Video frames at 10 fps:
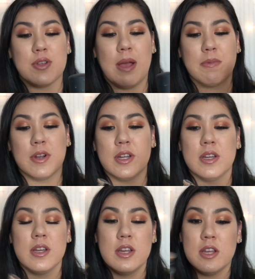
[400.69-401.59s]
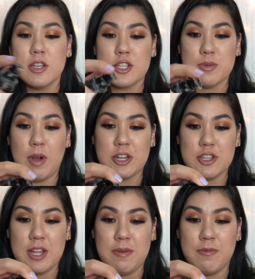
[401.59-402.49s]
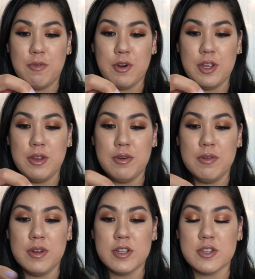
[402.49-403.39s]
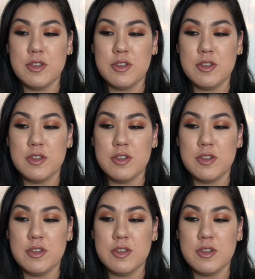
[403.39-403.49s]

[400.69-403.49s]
So I'm gonna swatch them for you